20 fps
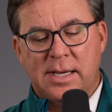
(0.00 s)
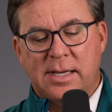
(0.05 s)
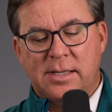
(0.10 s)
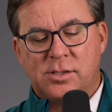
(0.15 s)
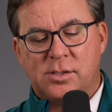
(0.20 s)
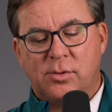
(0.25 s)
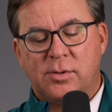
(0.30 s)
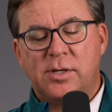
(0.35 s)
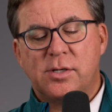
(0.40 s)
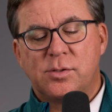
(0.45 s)

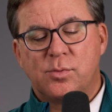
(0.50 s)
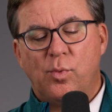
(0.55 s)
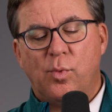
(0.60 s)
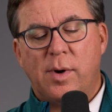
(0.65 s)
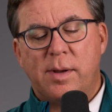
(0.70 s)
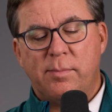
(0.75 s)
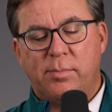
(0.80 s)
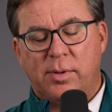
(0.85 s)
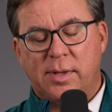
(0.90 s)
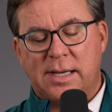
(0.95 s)
So here's
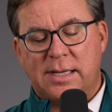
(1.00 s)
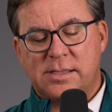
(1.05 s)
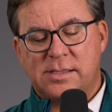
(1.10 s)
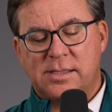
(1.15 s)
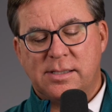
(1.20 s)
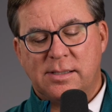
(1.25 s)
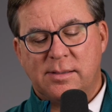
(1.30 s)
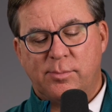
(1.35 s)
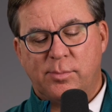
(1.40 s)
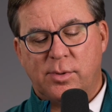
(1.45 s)
one place
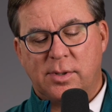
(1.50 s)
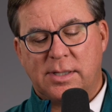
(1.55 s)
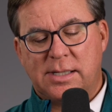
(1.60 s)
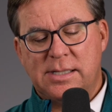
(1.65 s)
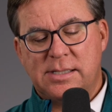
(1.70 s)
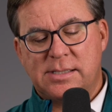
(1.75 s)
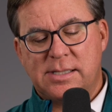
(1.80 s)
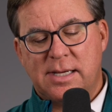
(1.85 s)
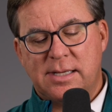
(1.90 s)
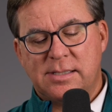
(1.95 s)
in the book.
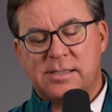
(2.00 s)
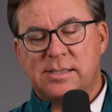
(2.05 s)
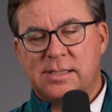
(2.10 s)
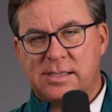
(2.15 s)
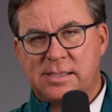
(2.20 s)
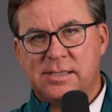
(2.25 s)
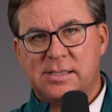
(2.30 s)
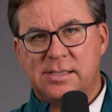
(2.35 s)
He says, This